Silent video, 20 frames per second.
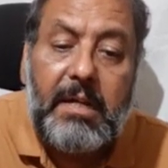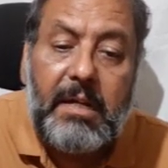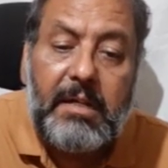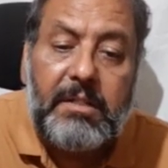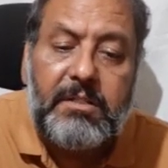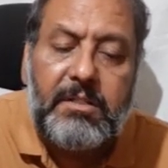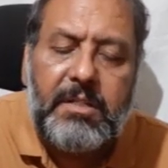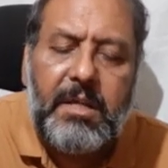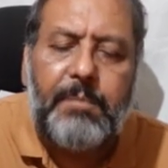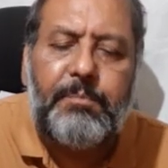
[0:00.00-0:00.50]

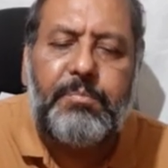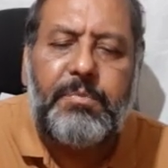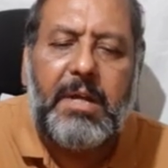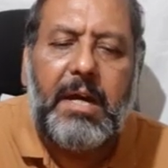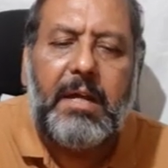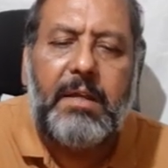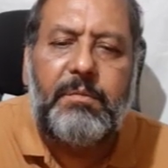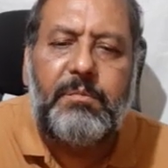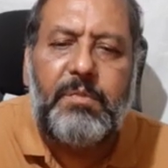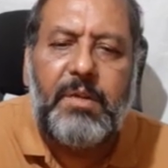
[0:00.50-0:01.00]

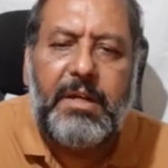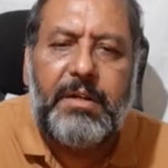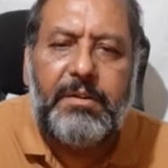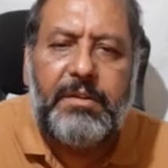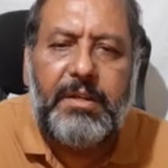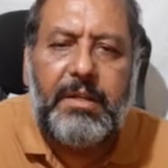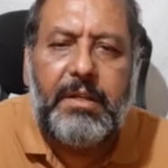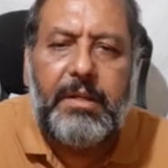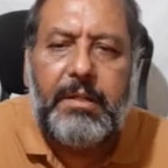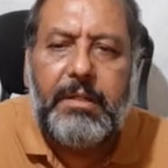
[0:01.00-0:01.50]
sometime and
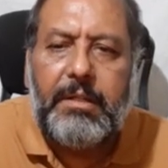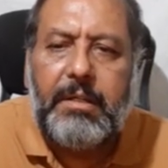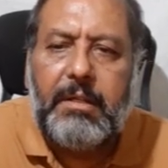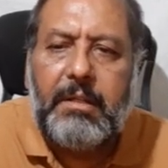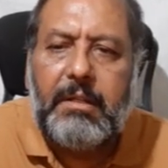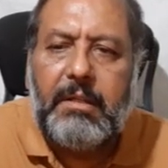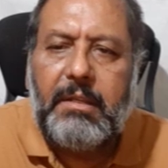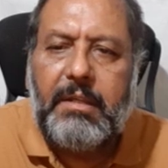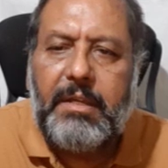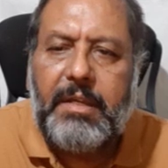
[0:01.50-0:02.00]
rarely.
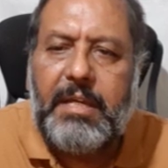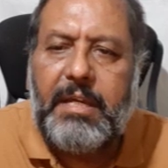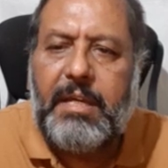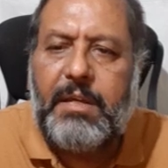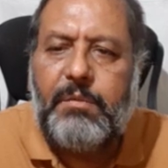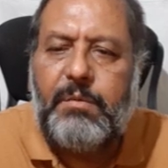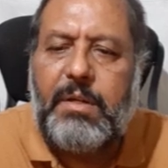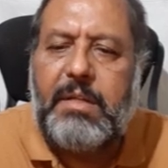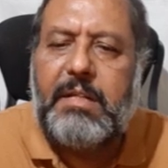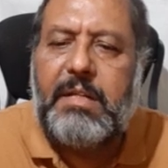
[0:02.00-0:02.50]

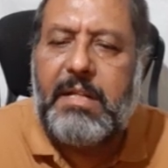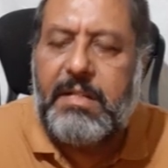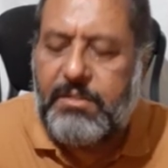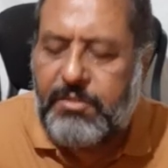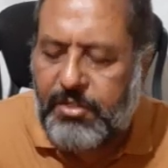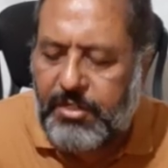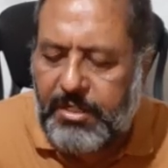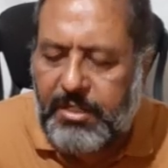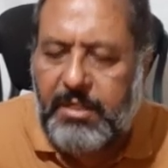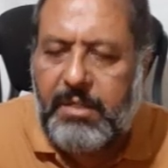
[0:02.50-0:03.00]
Here one can
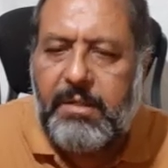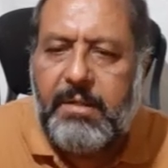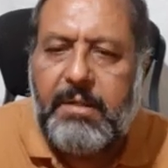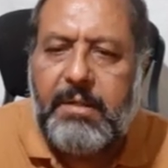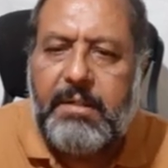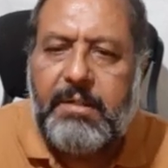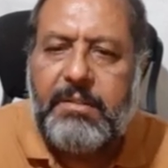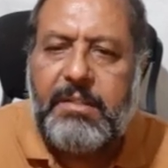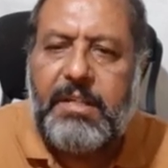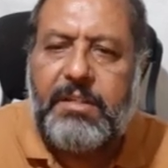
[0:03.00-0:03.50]
see
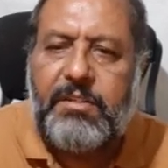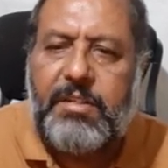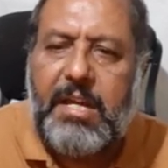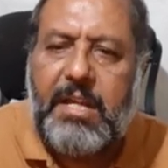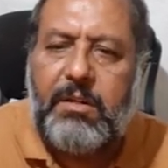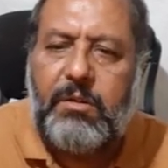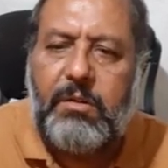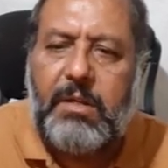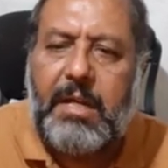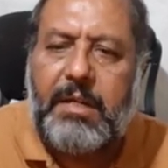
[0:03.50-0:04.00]
the
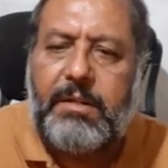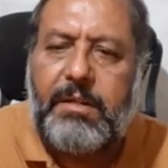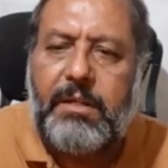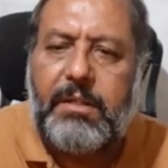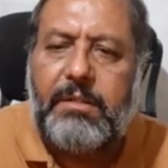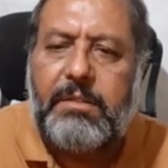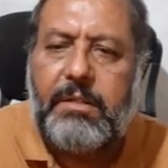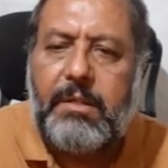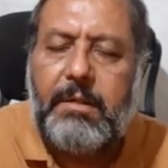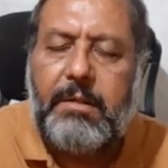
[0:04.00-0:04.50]

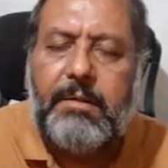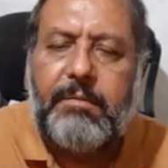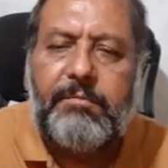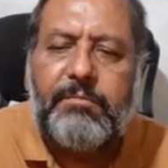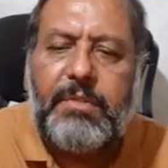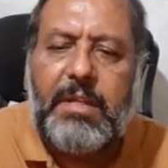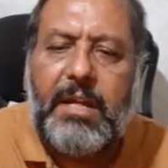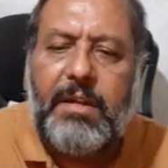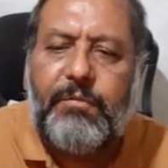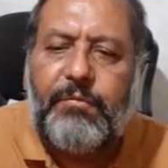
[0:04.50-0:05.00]
cellulitis,
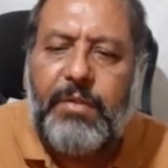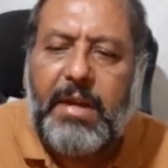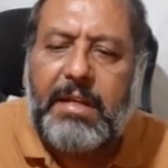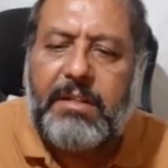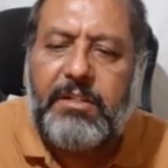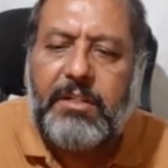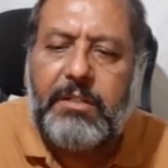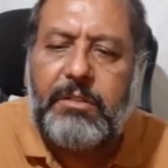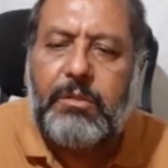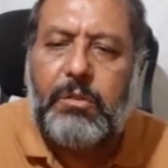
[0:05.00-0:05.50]
the
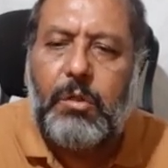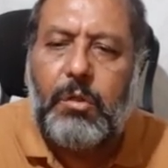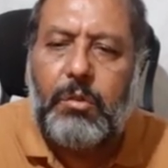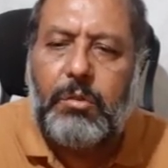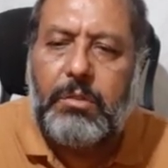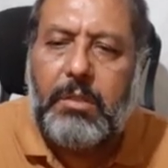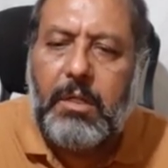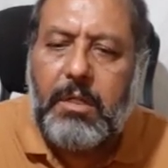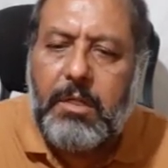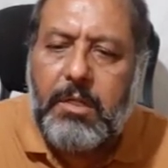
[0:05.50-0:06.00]
infection
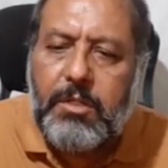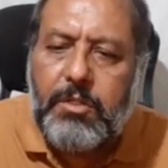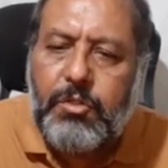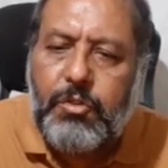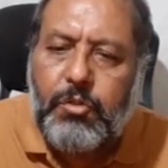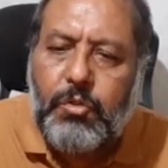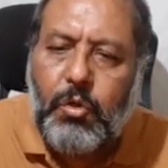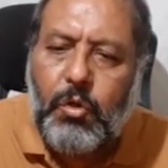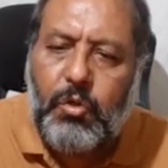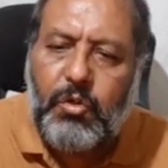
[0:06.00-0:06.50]
goes
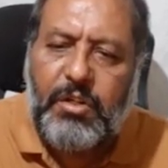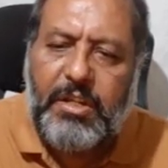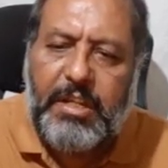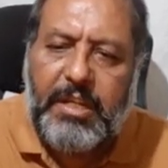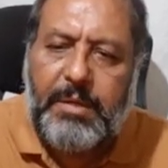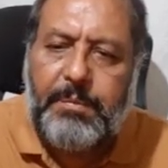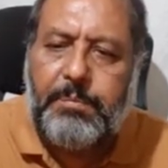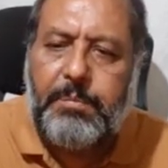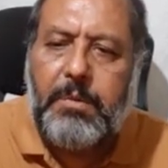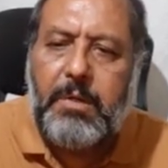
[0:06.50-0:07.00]
so
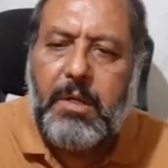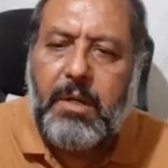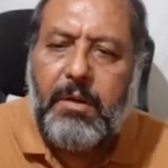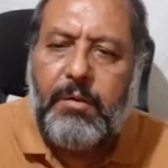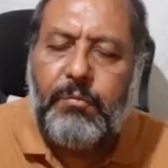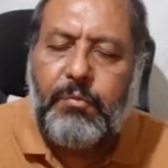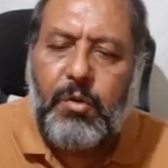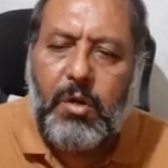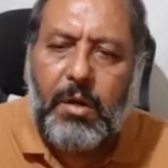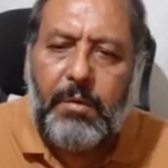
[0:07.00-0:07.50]
deep
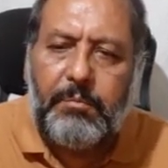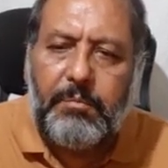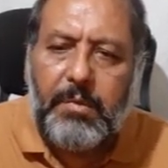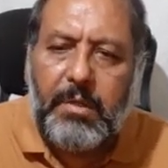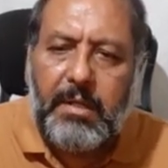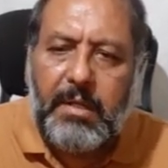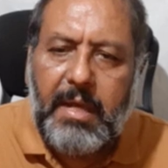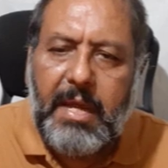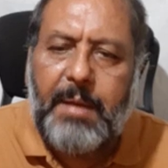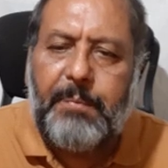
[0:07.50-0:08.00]
from
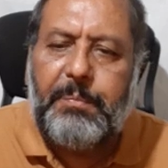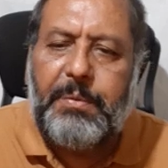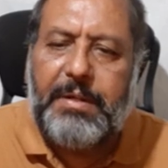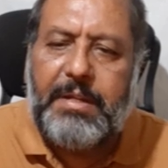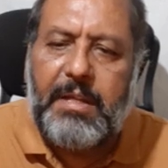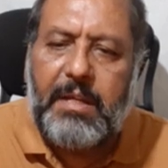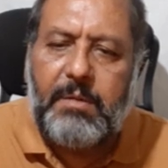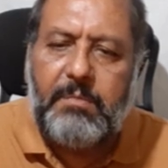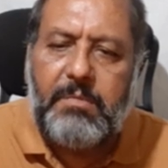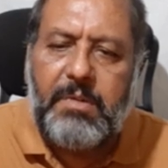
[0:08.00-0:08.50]

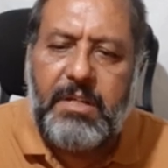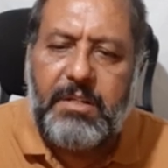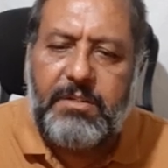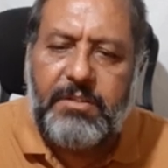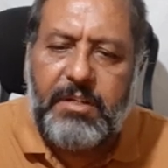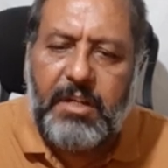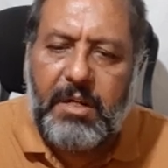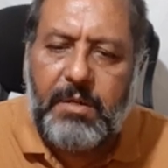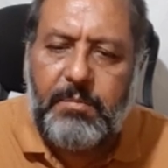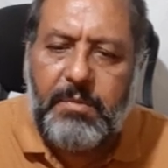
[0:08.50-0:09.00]
epidermis,
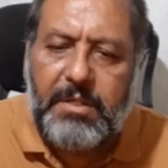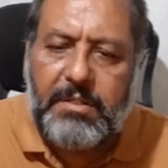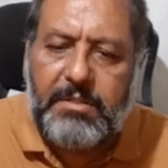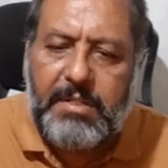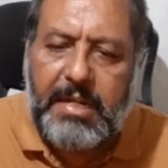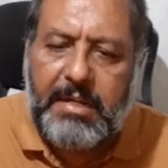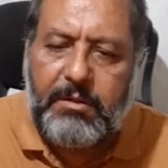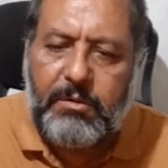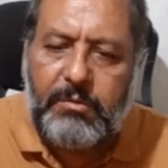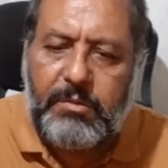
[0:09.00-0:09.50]
dermis,
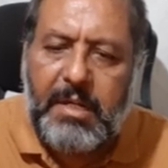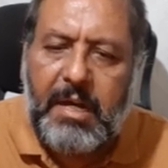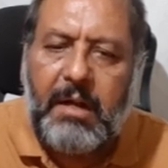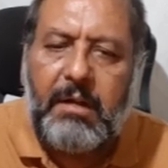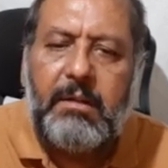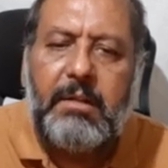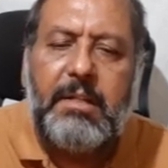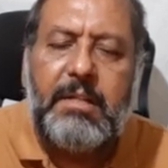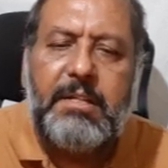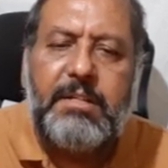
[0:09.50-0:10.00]
and to the
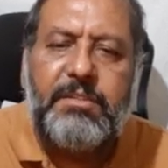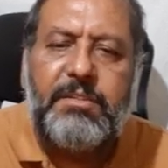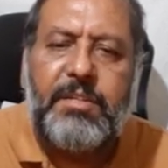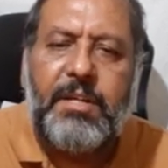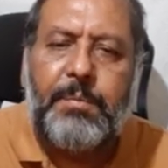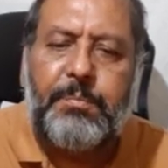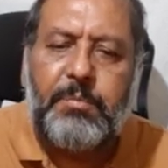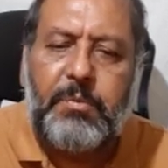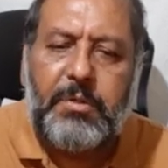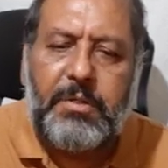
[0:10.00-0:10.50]

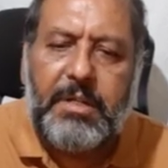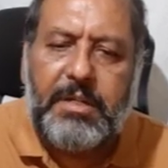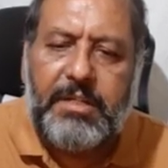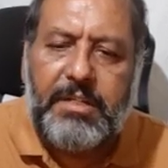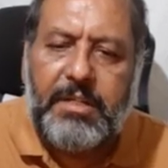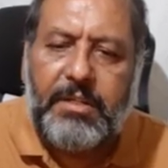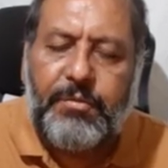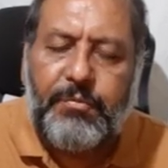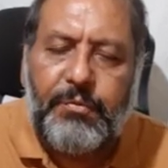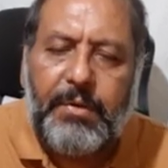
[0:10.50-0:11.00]

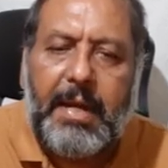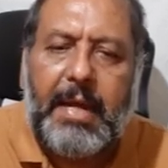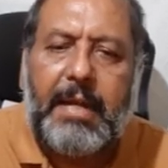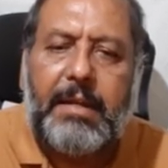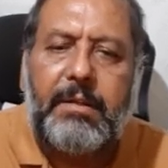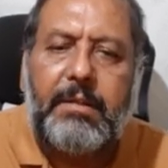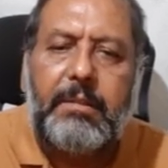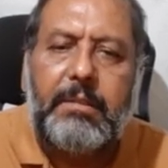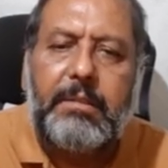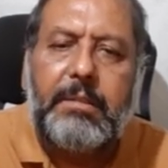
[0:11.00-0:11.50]
subcutaneous fat.
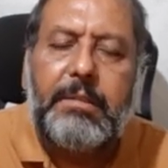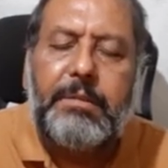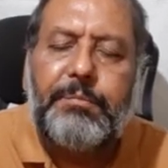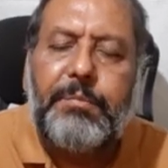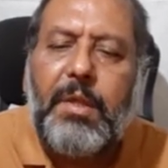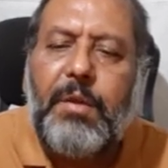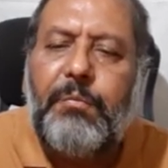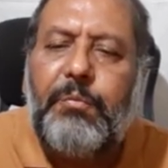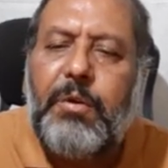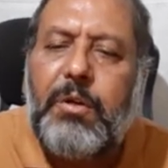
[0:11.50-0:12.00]

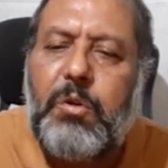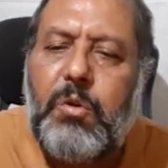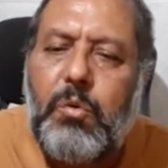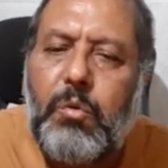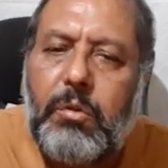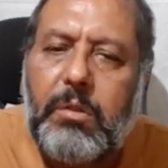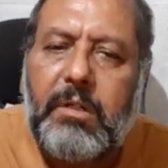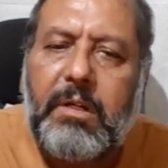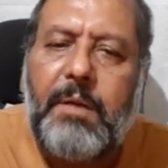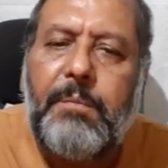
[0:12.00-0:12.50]
If we
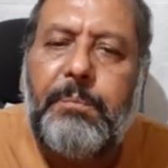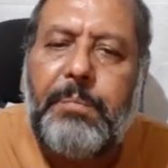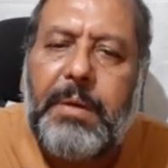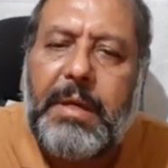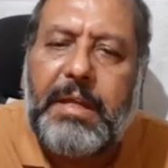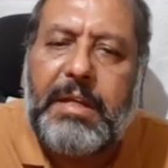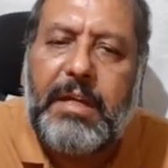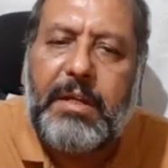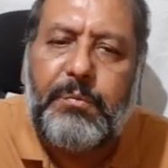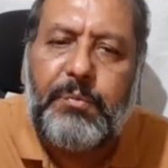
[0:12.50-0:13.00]
do
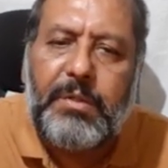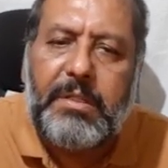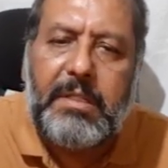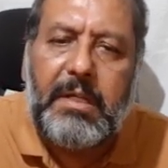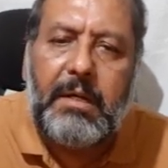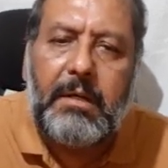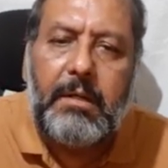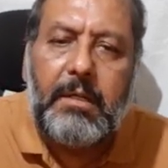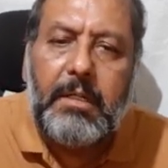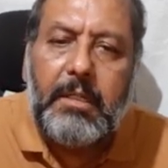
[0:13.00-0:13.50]
compare it with the